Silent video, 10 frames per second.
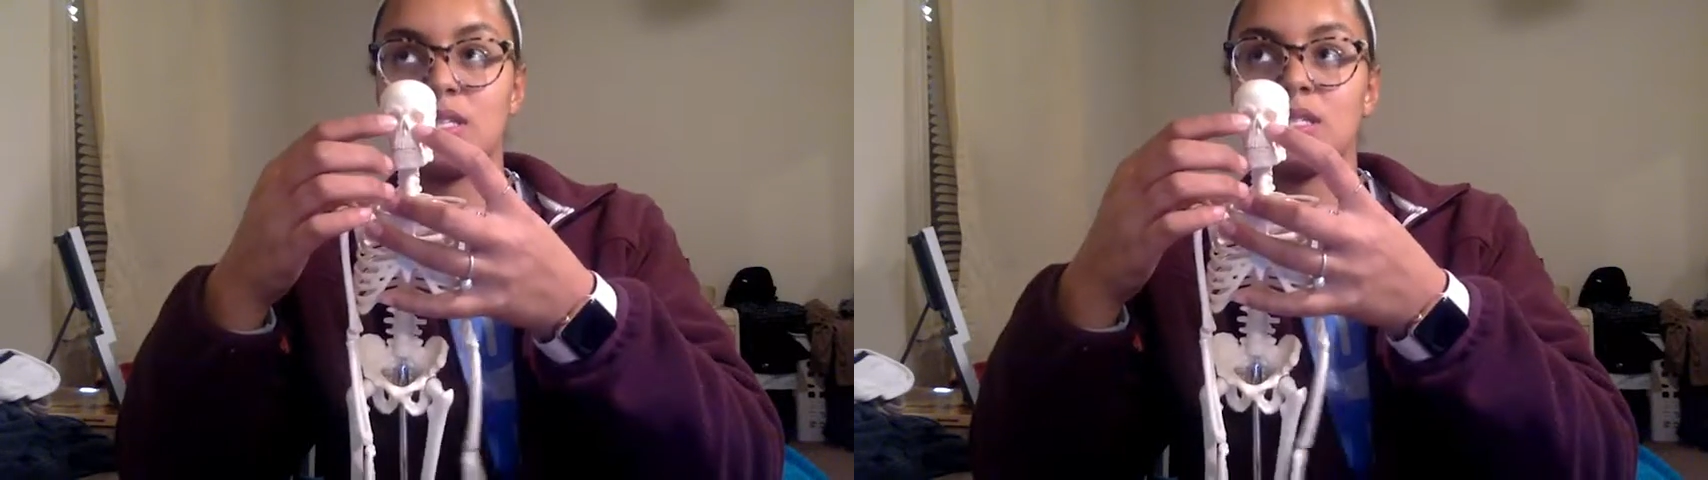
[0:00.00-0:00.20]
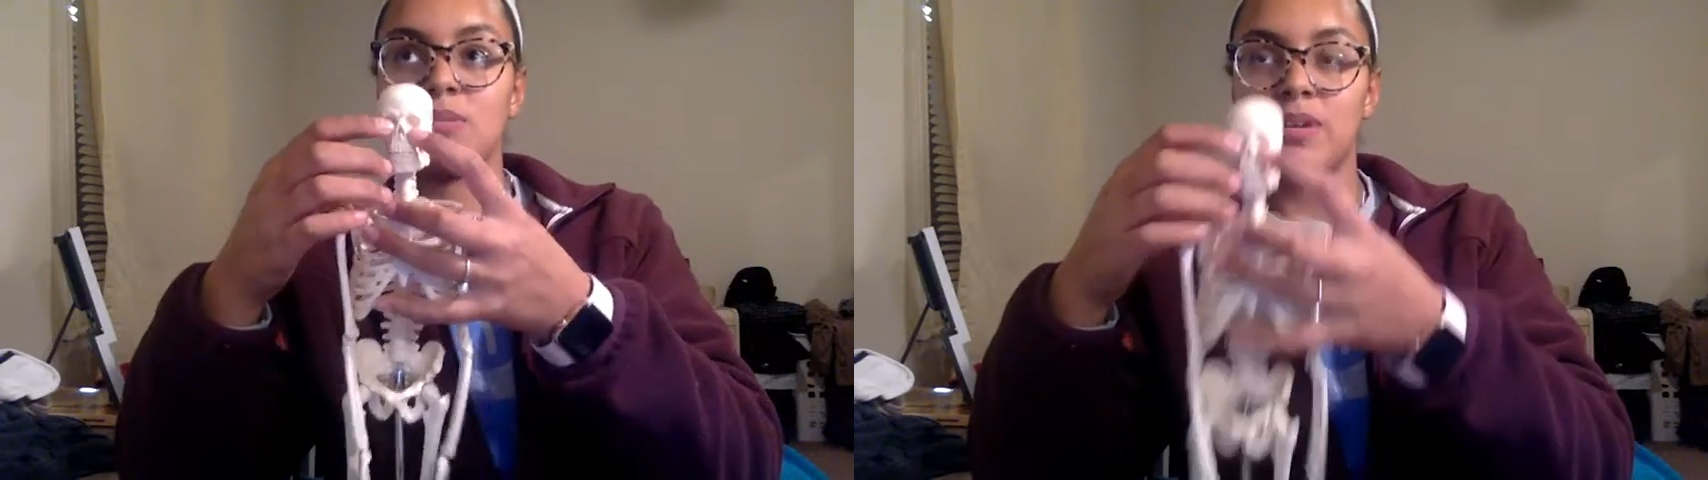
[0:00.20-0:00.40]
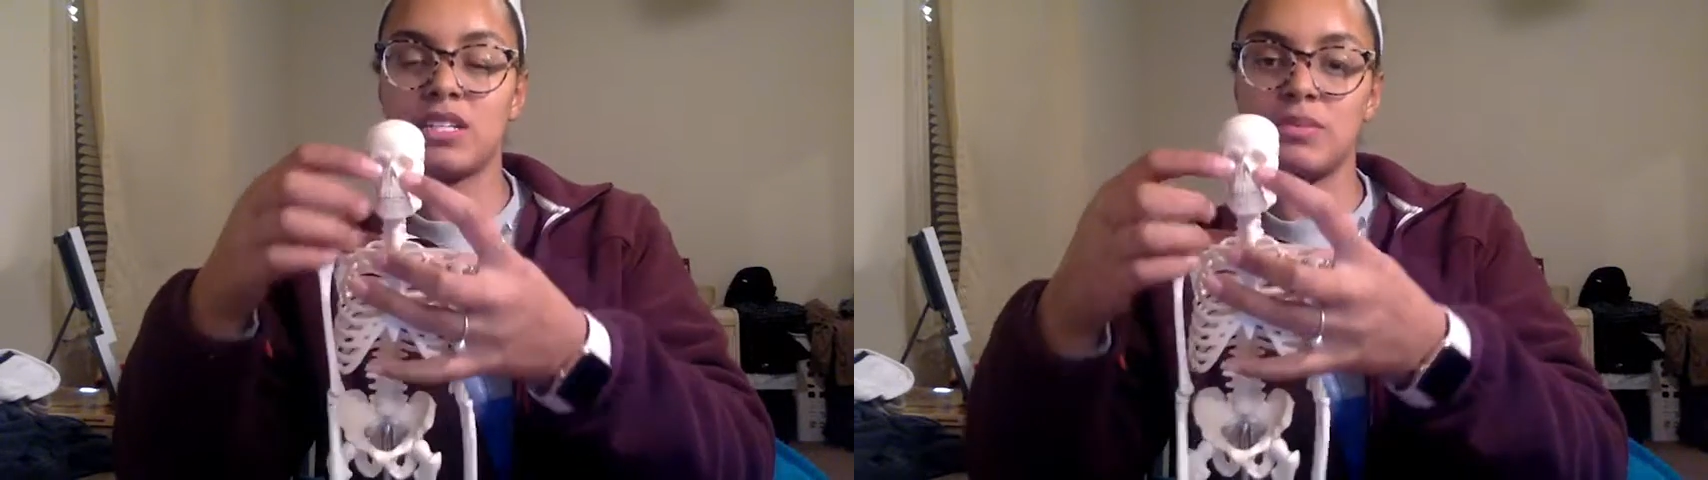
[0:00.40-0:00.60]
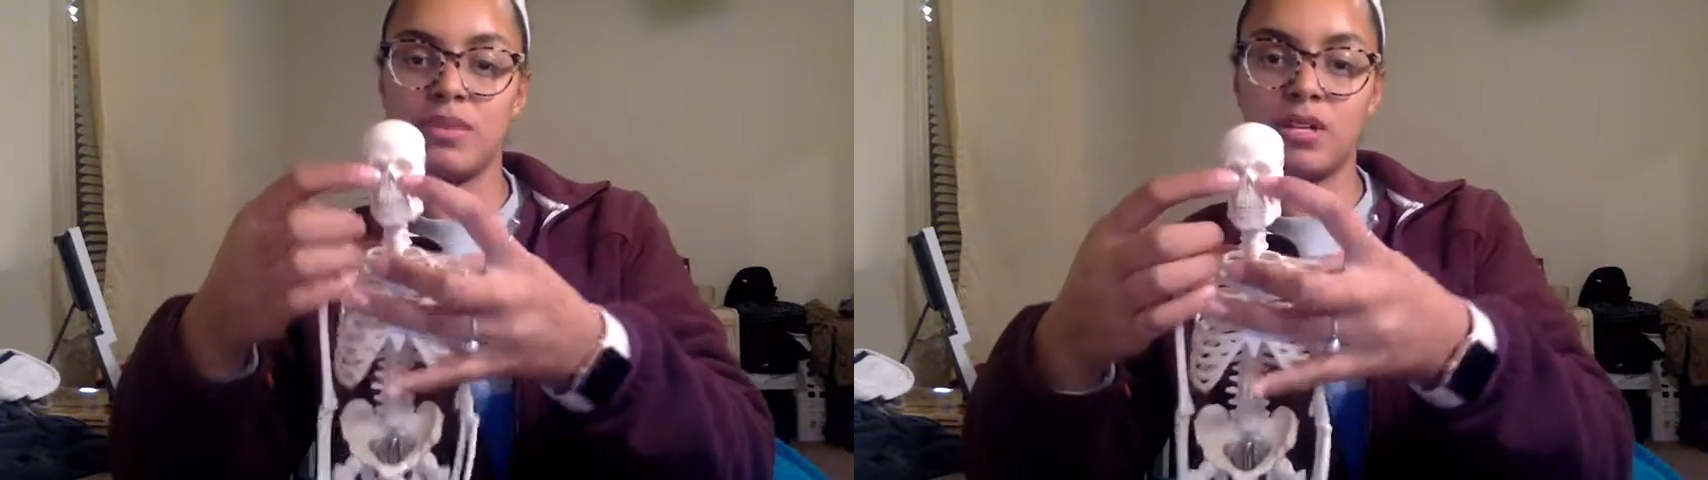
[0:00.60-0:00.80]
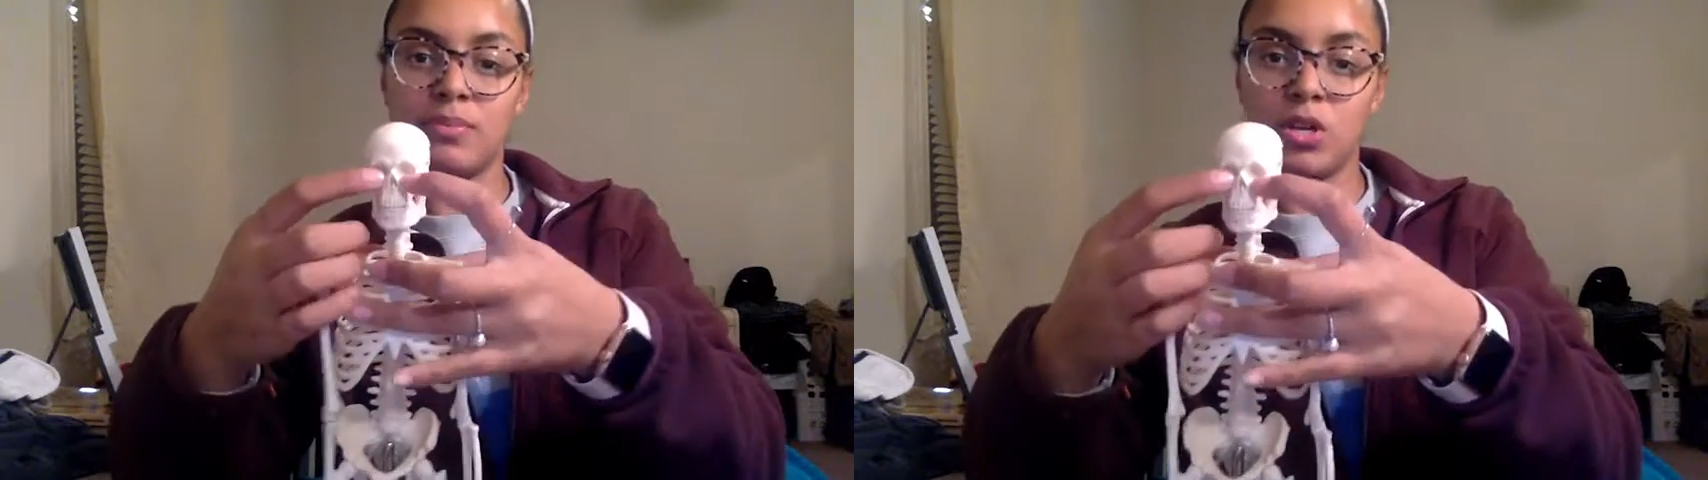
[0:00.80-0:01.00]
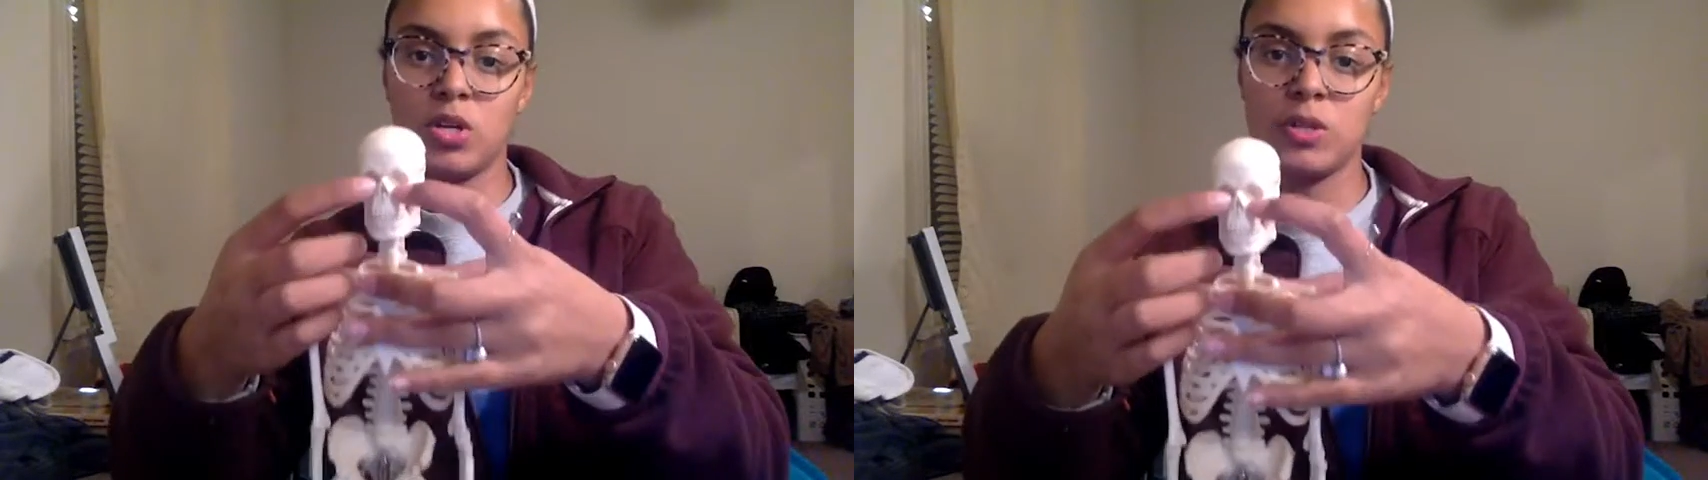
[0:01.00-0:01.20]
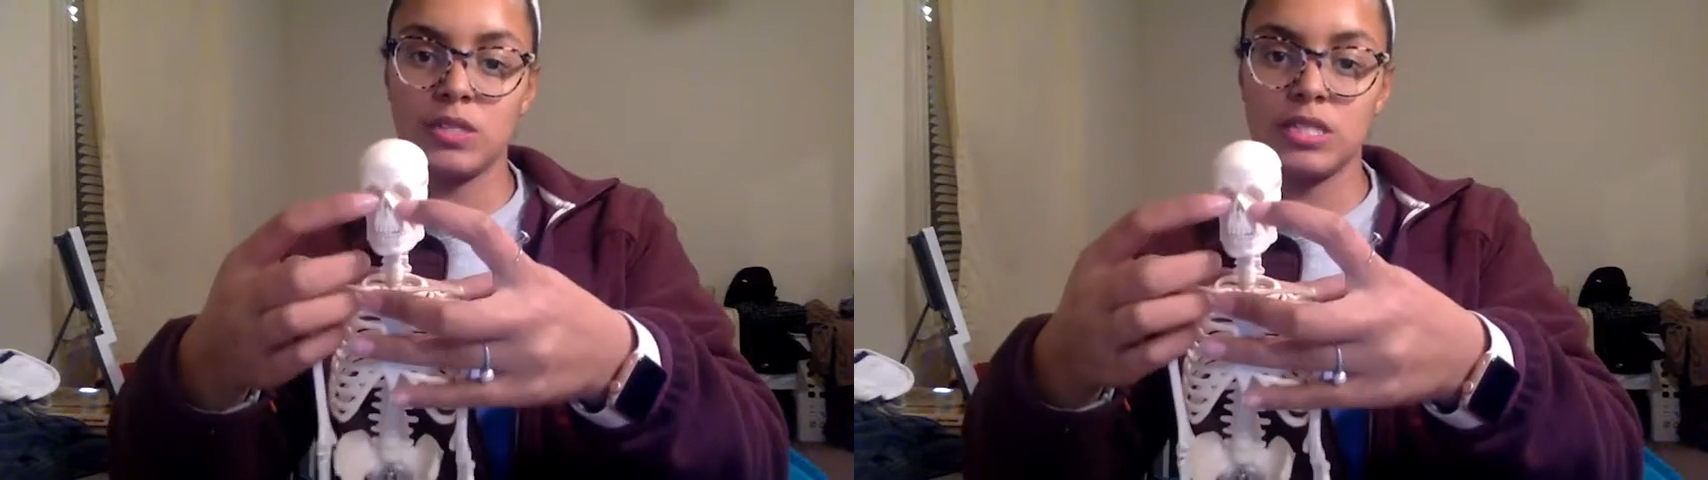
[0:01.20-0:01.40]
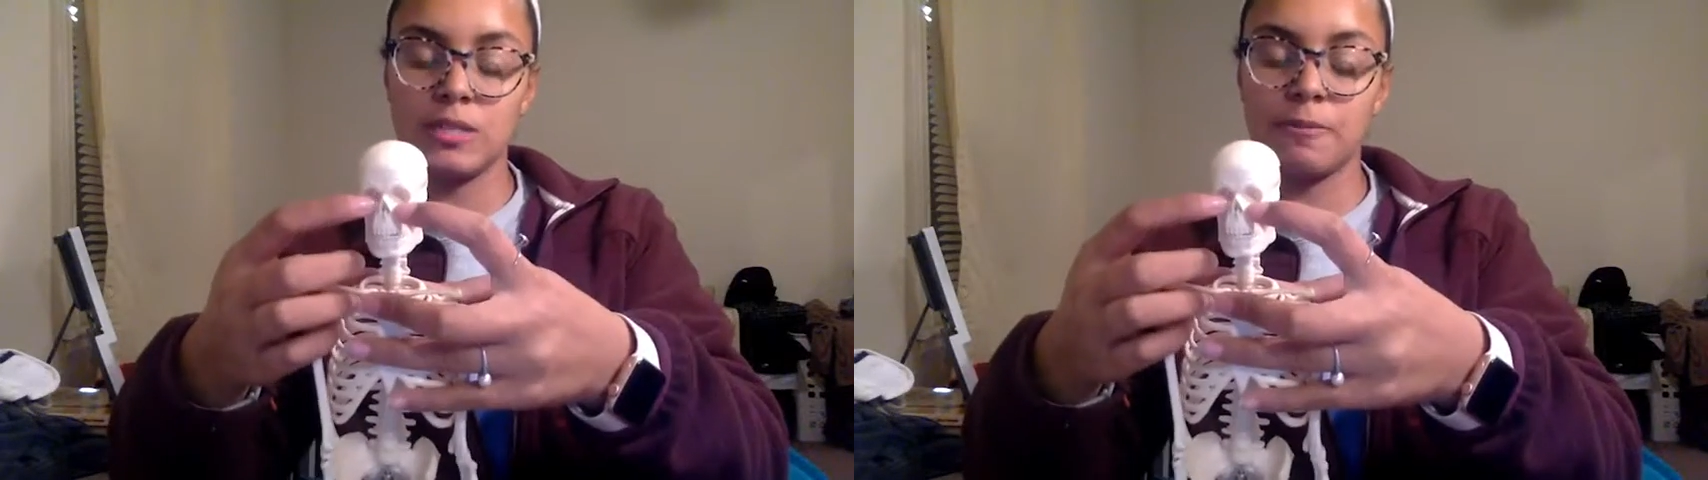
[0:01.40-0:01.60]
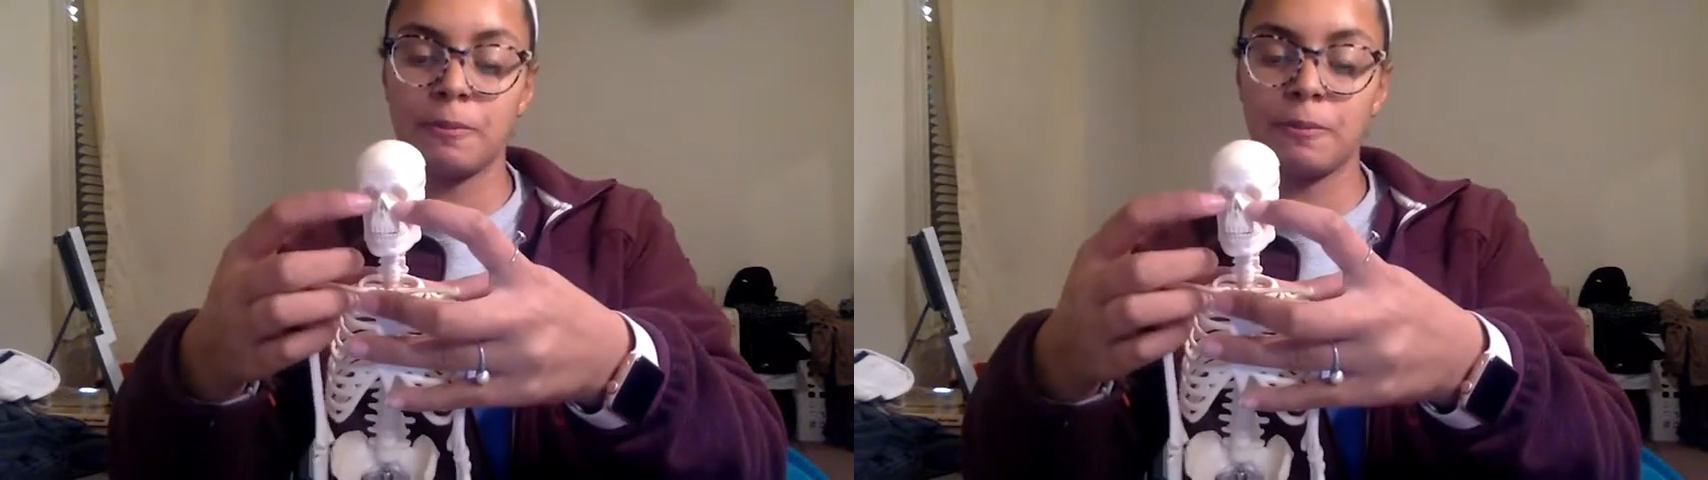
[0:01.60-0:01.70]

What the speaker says: spectamon bones,